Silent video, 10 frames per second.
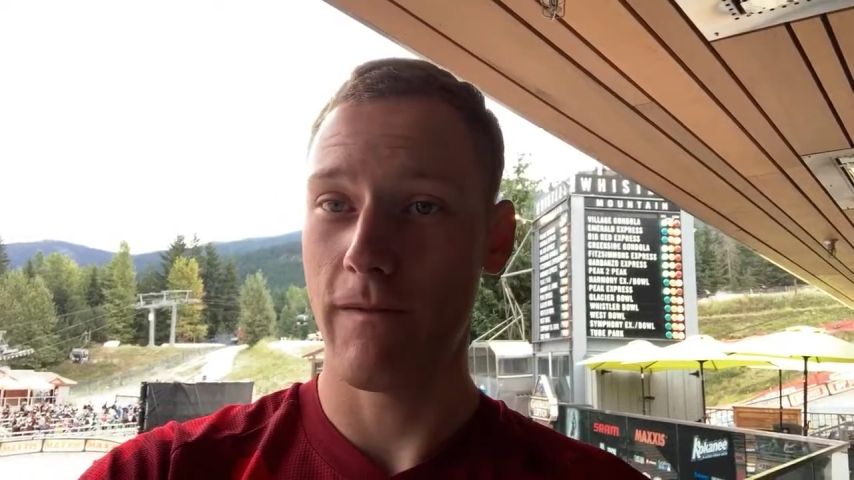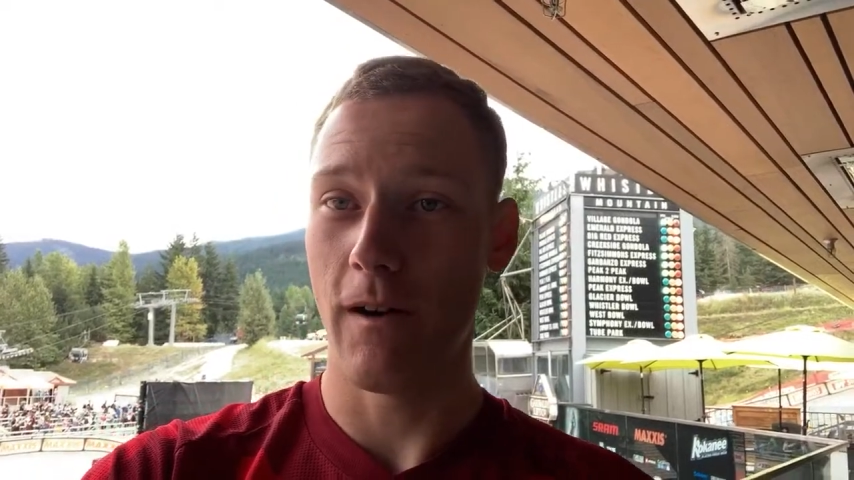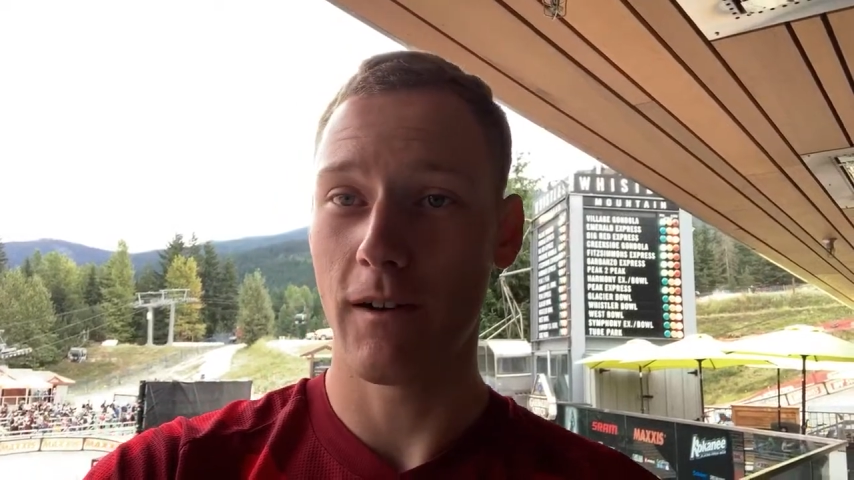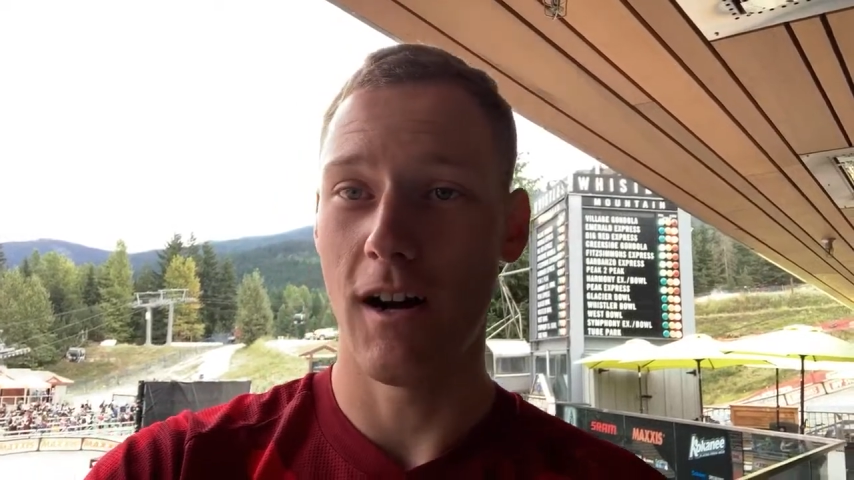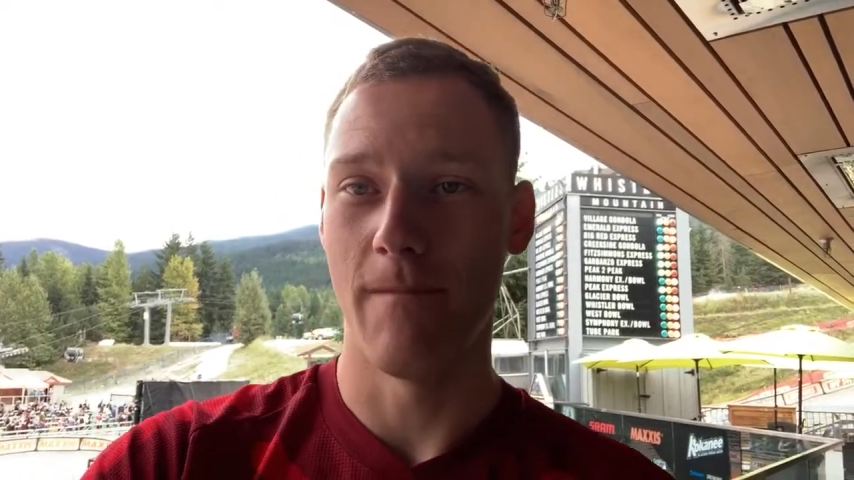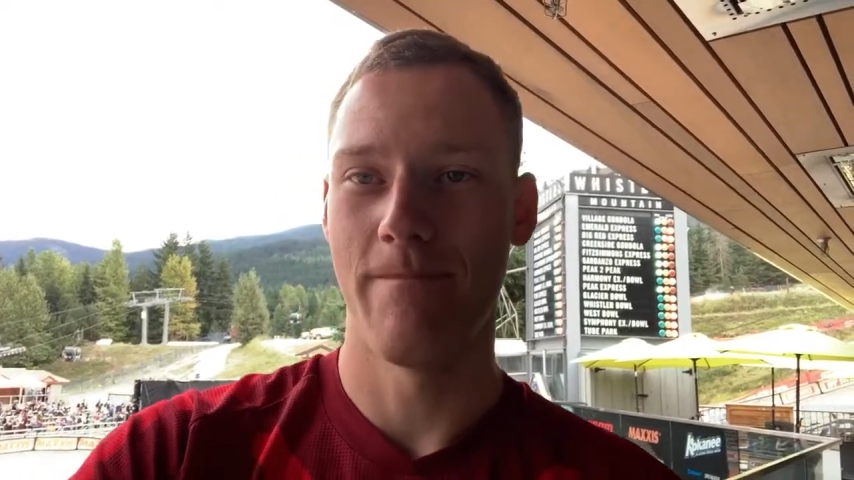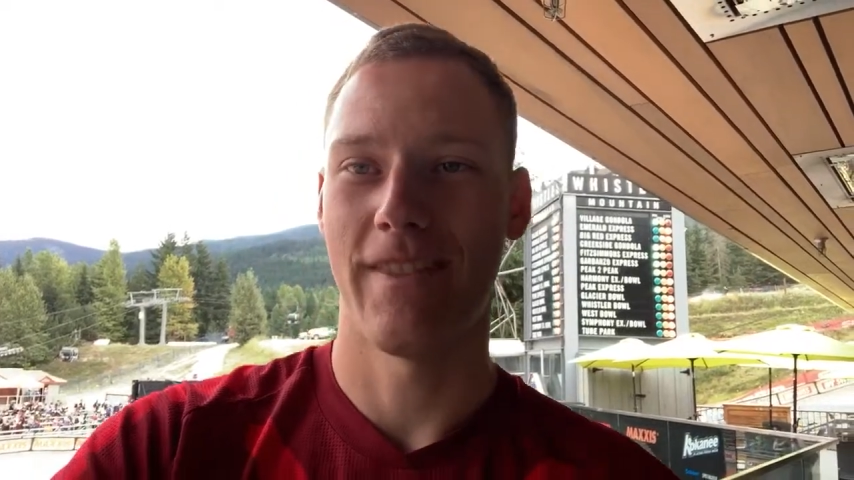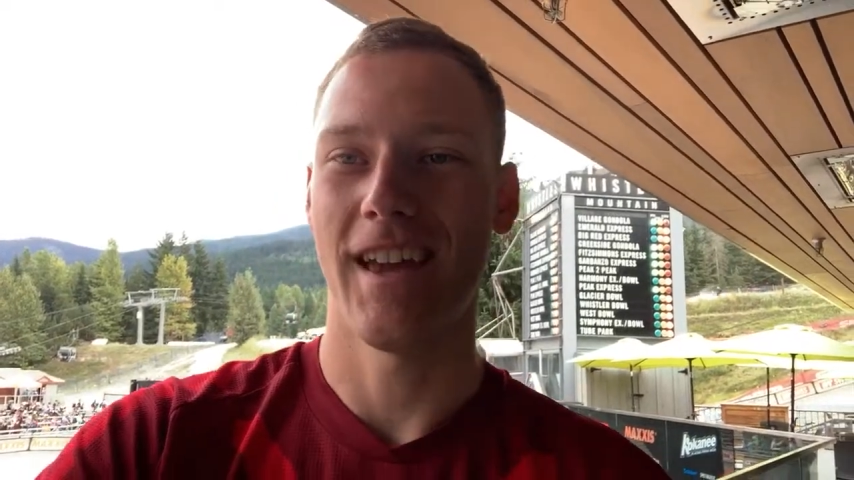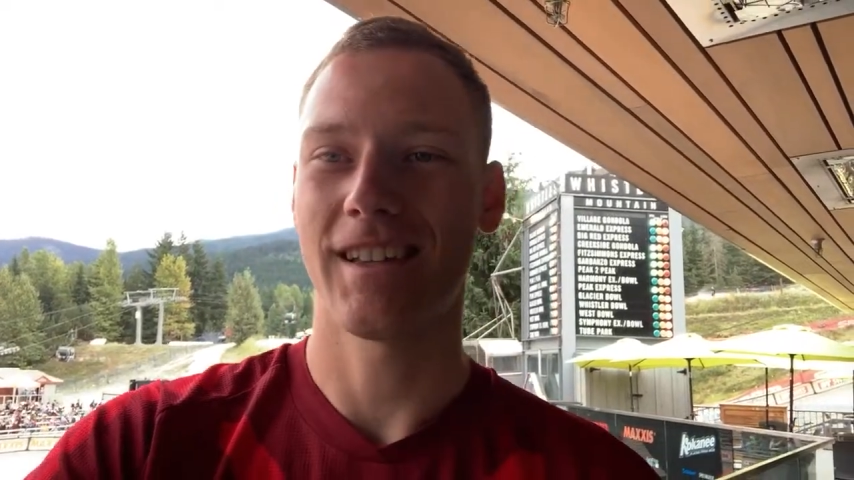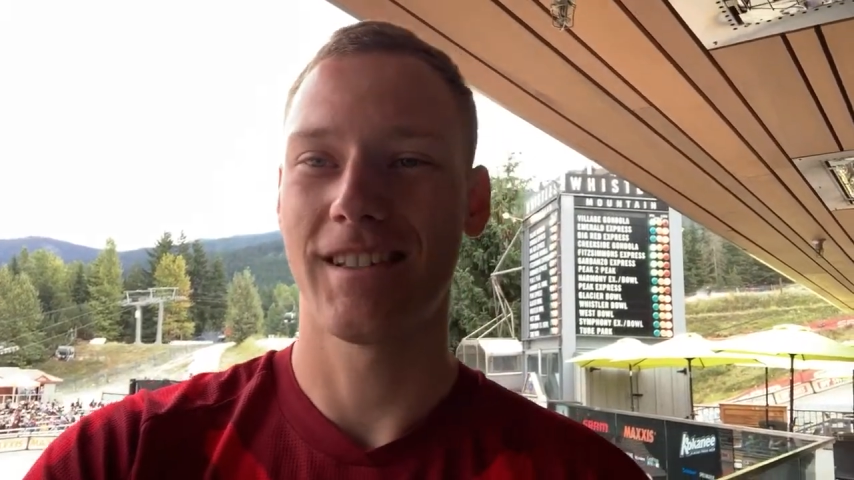to give you a phone
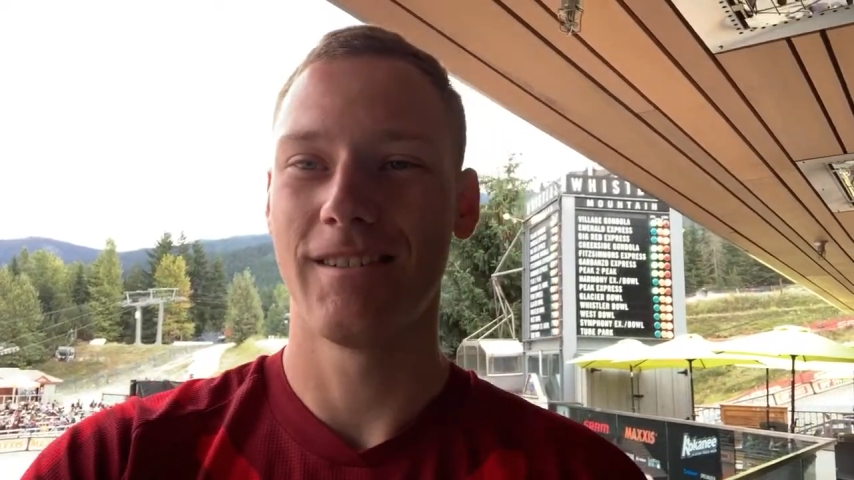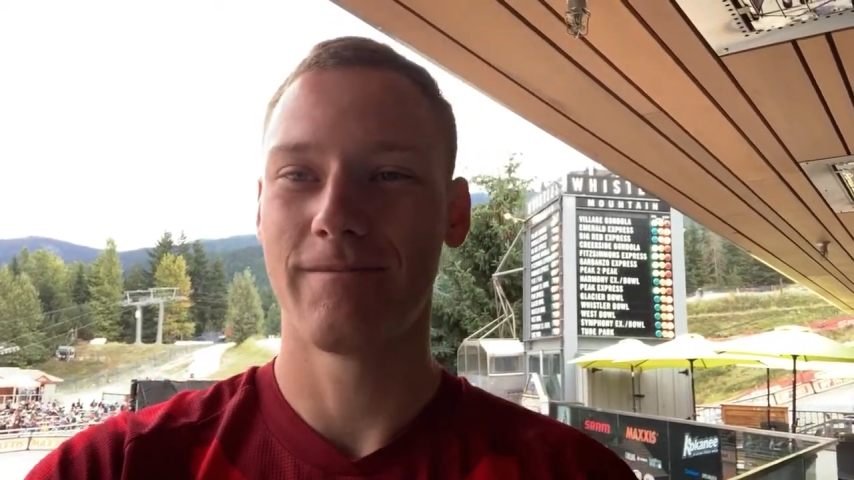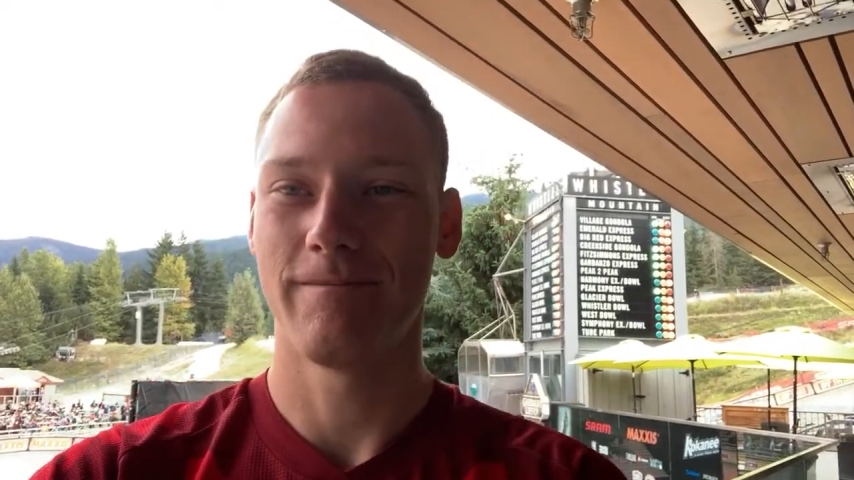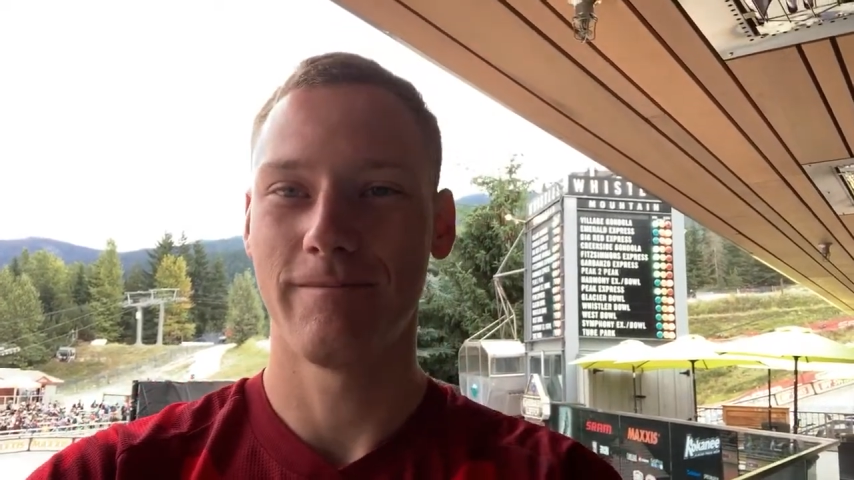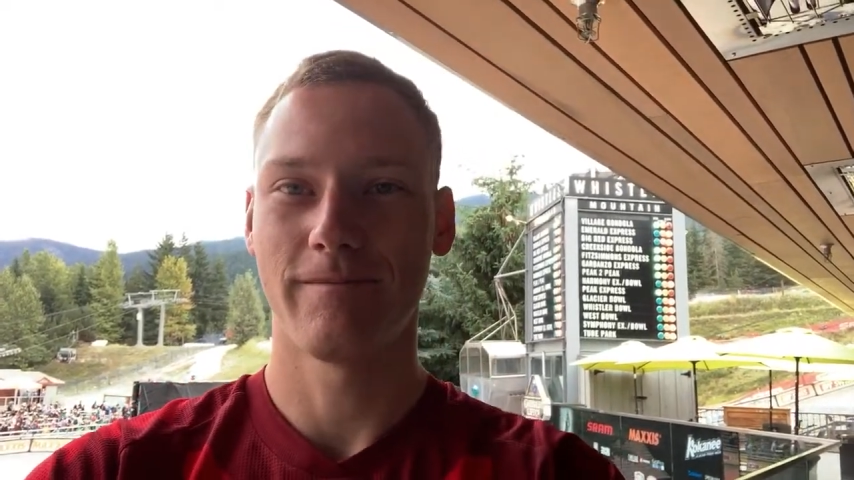call. Thanks.